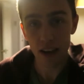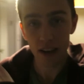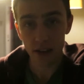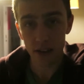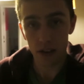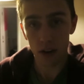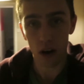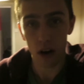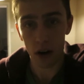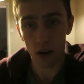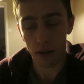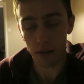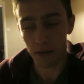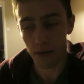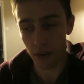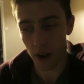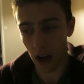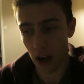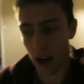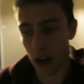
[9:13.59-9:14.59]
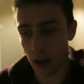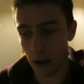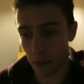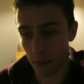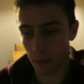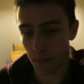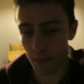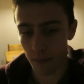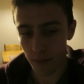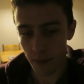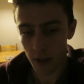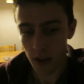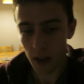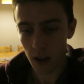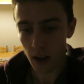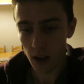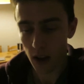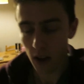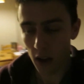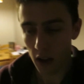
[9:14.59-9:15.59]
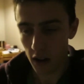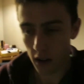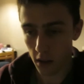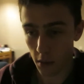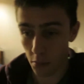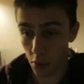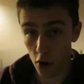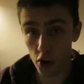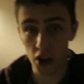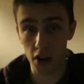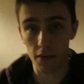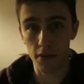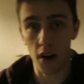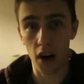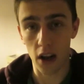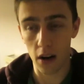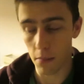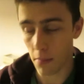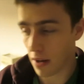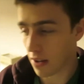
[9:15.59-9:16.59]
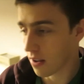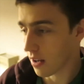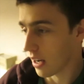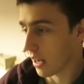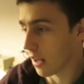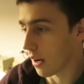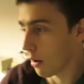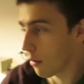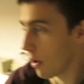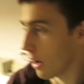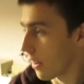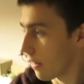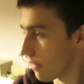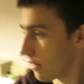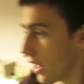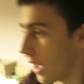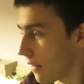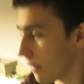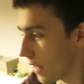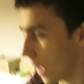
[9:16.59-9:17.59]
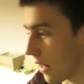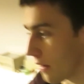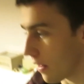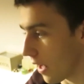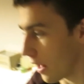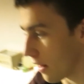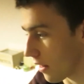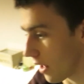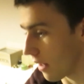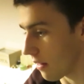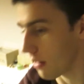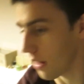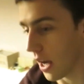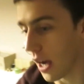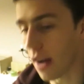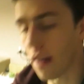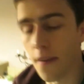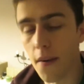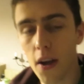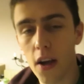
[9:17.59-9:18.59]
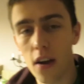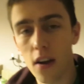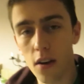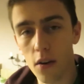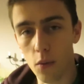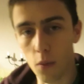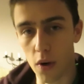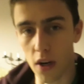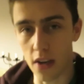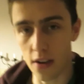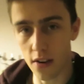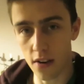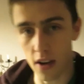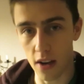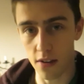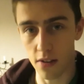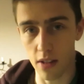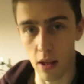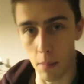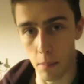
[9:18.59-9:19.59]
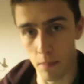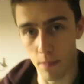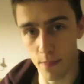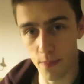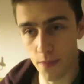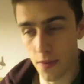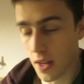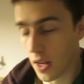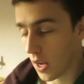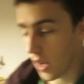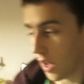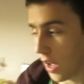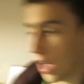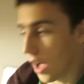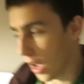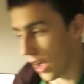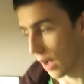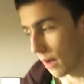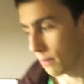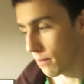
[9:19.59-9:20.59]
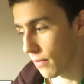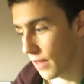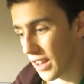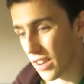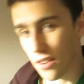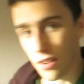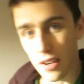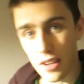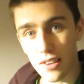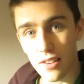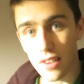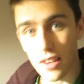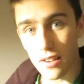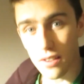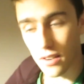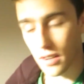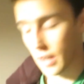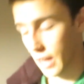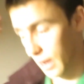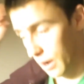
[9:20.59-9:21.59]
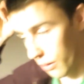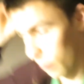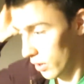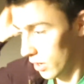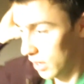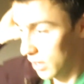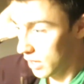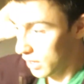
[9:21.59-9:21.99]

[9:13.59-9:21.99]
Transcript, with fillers: list of um, the project file and basically go, right, that, that, that, that, that, we need to test them. Um, that doesn't exist now,